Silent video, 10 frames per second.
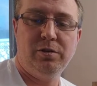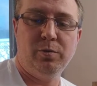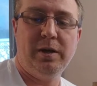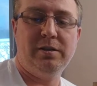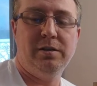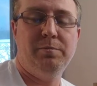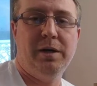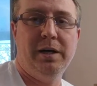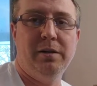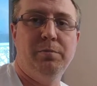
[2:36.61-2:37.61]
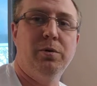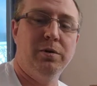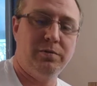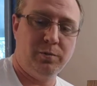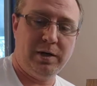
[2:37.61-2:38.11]
directed by the
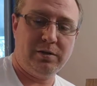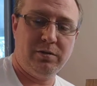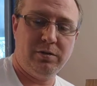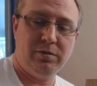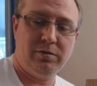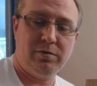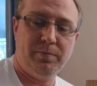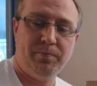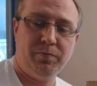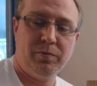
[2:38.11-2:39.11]
board of directors,